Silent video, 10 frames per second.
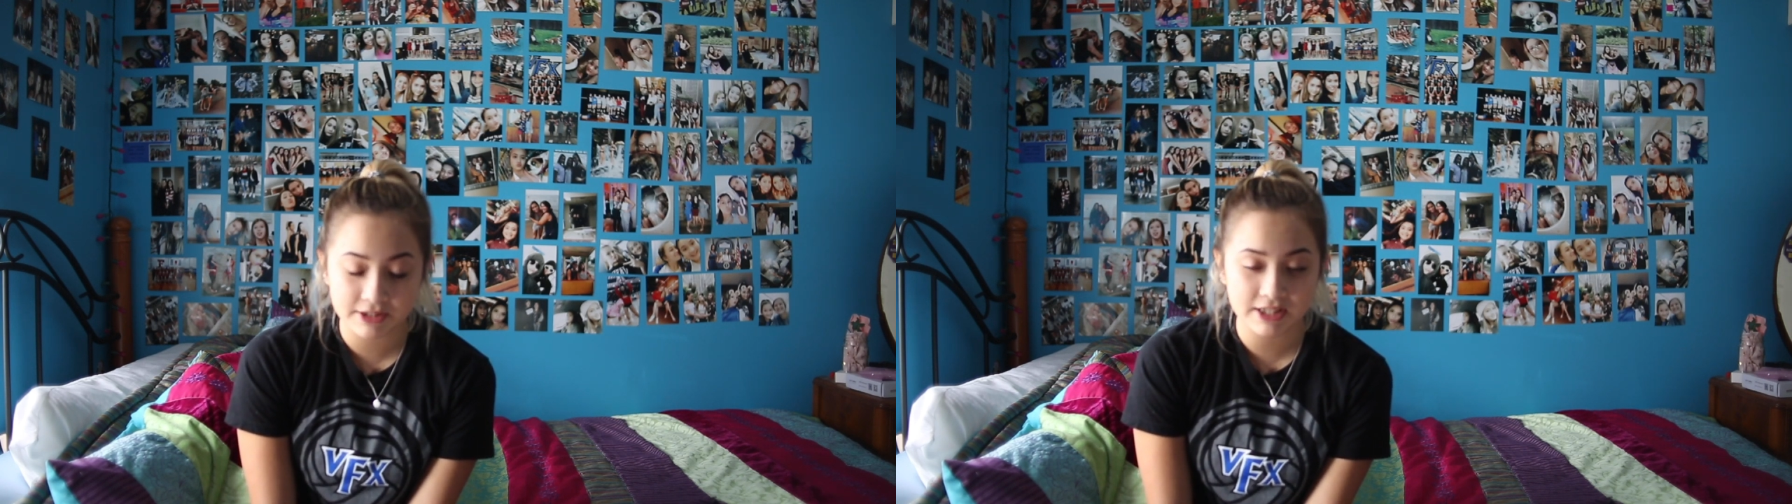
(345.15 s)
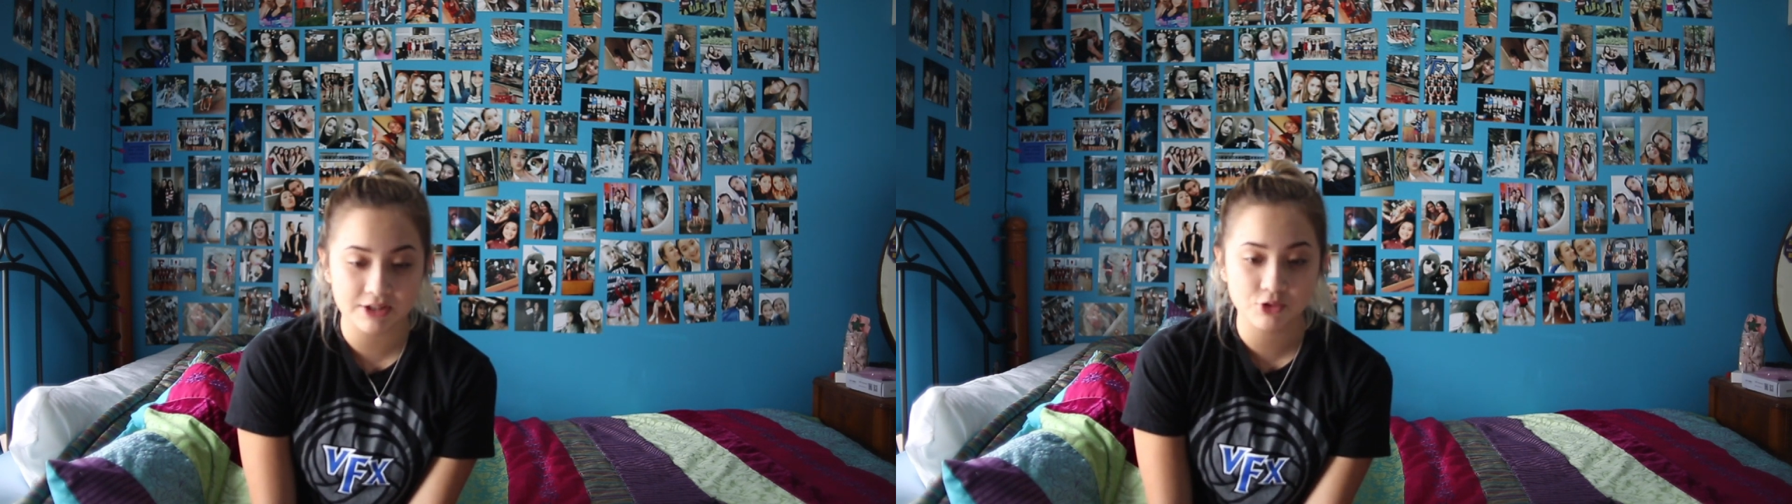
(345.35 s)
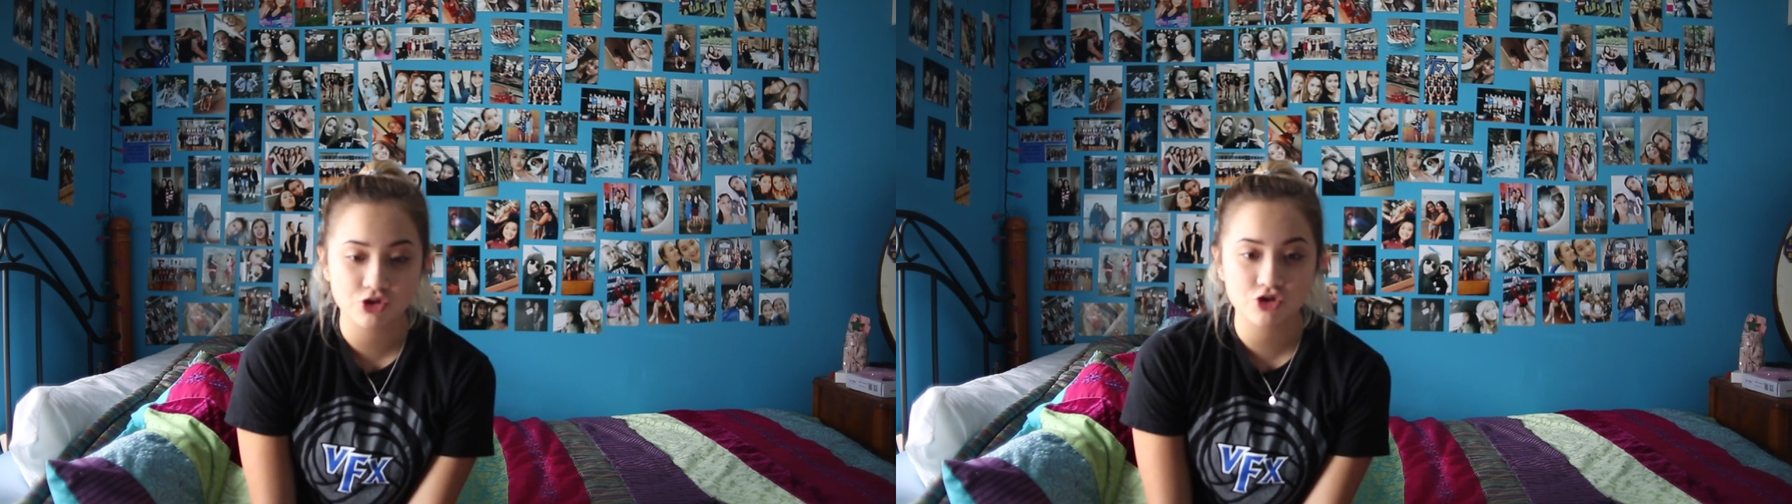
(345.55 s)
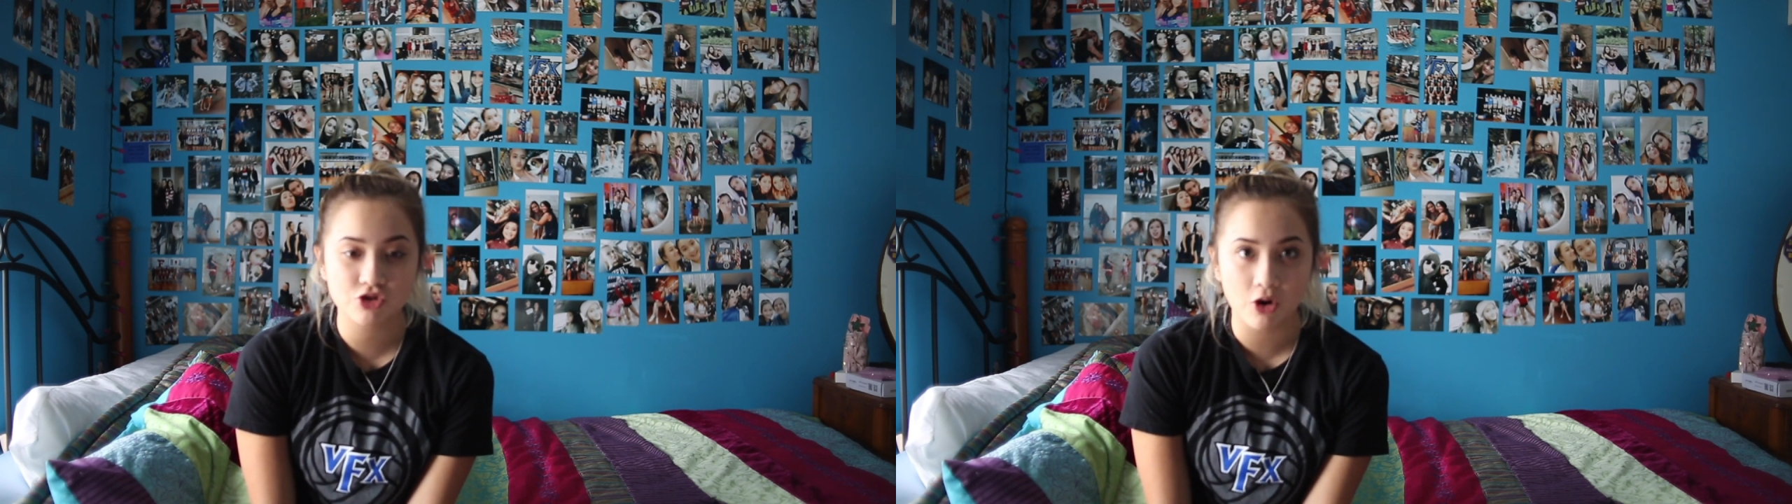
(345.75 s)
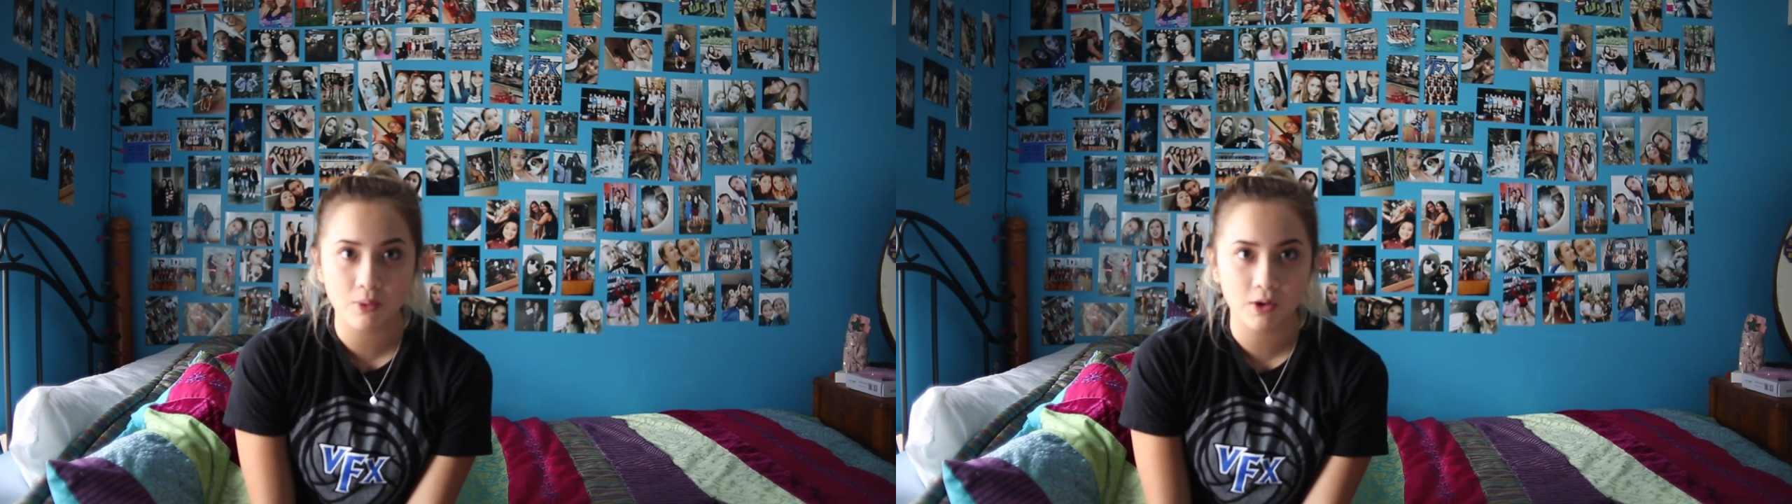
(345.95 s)
but it was
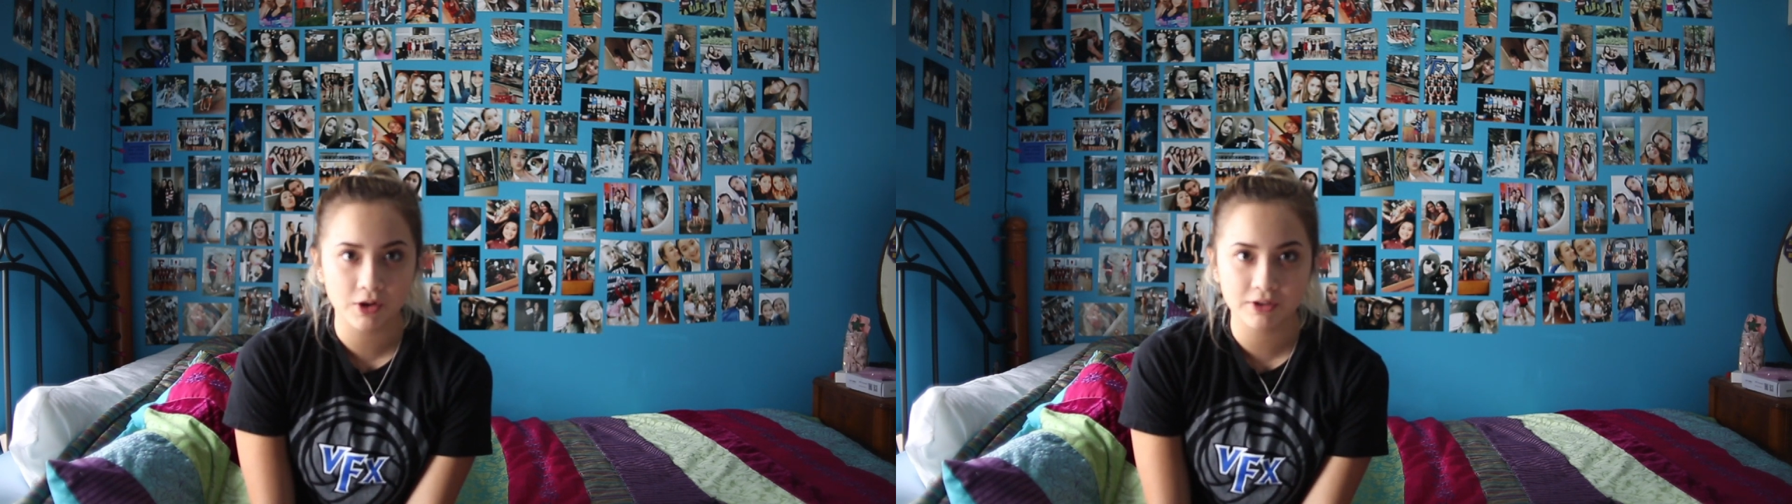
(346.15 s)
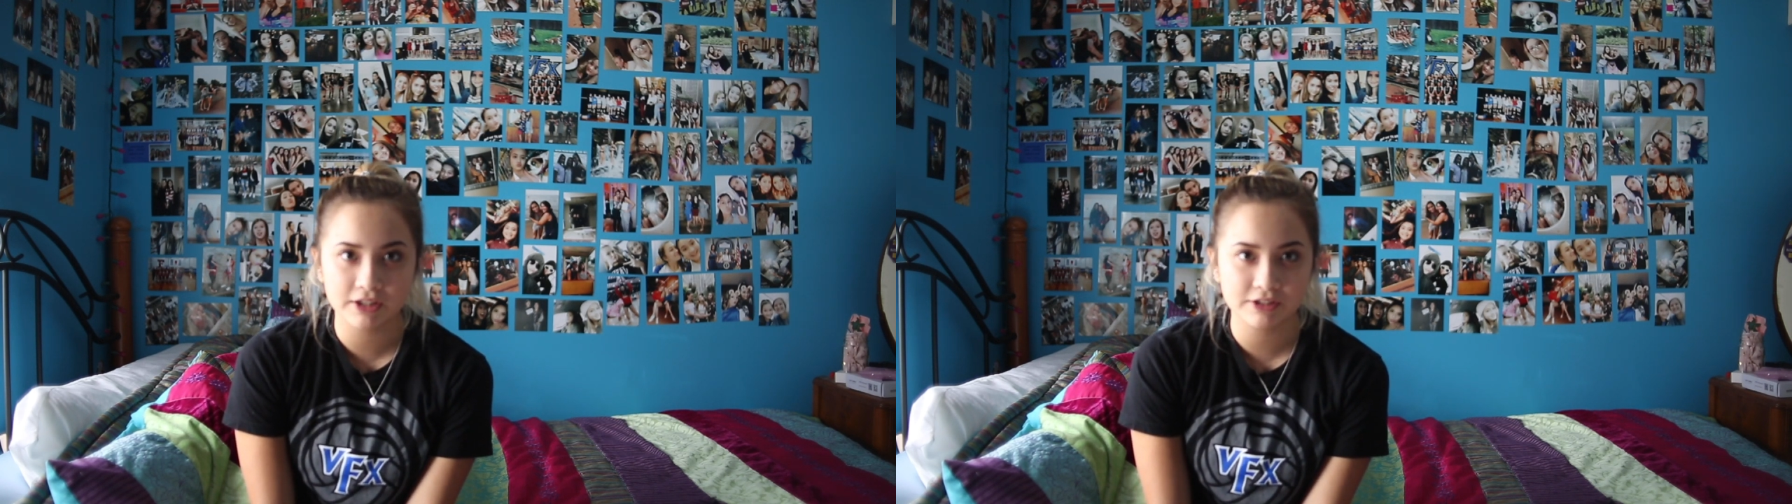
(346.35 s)
so hard.